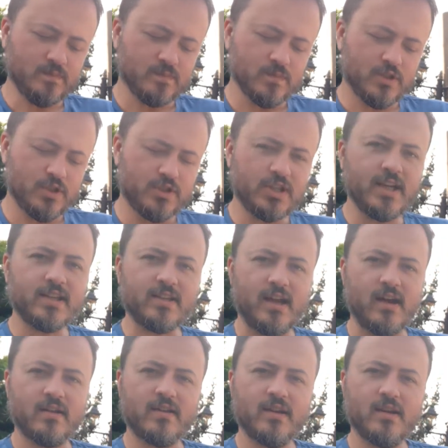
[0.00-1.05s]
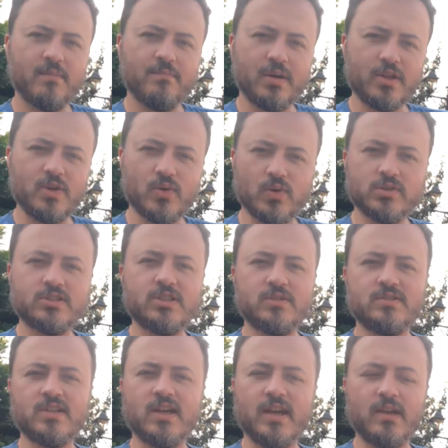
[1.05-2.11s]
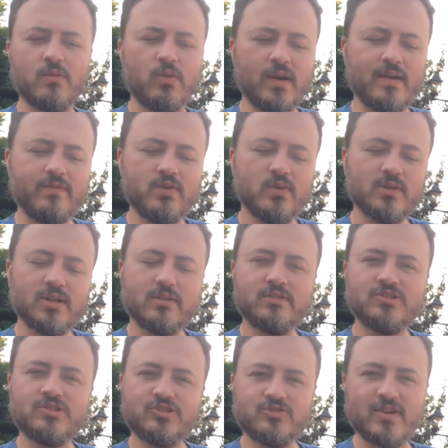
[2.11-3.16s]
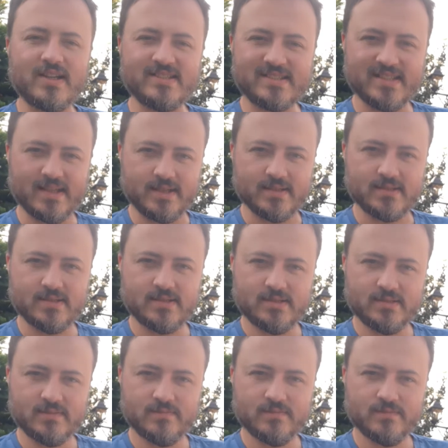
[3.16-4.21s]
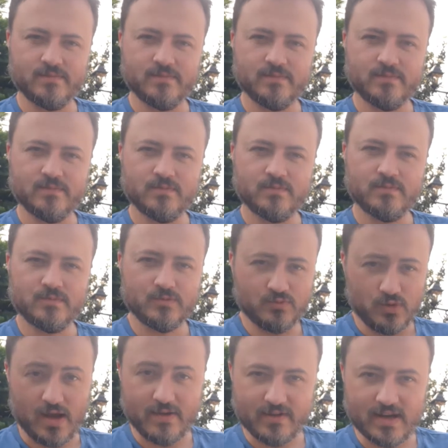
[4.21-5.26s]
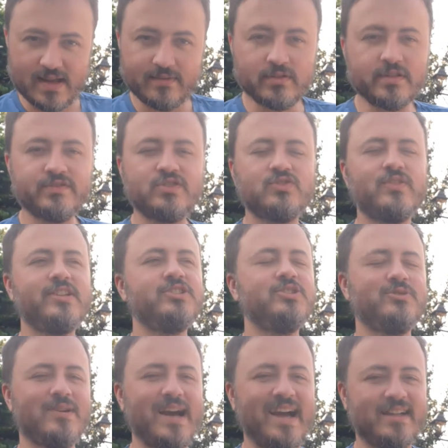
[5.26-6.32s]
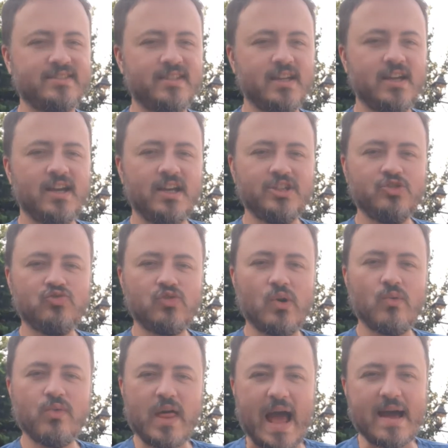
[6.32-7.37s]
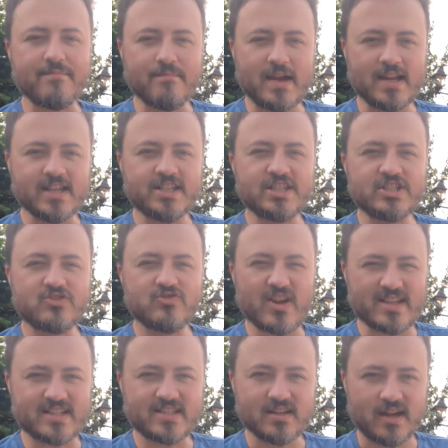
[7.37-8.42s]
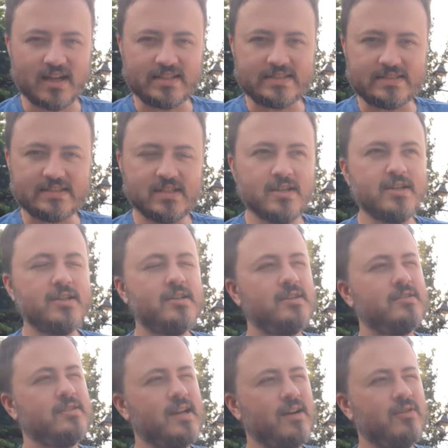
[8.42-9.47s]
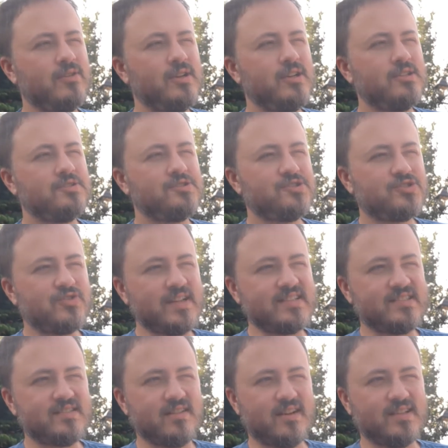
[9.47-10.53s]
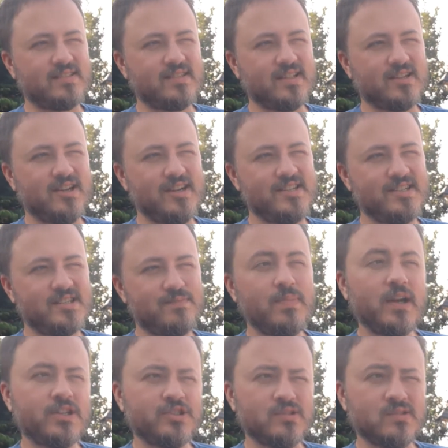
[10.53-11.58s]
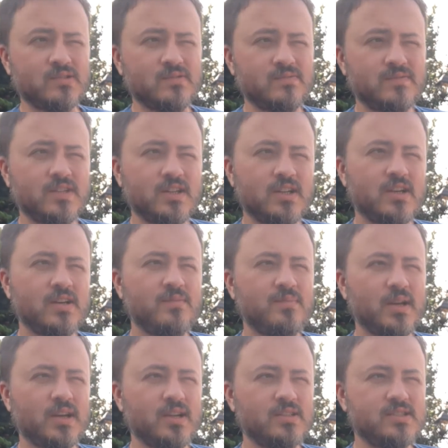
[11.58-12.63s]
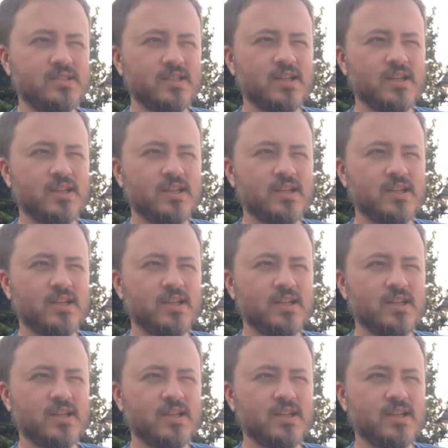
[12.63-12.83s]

you take that, but you also take whatever your current stress is, whatever level of stress you're at, and you roll that many stress dice. Now, the stress dice are kind of special, because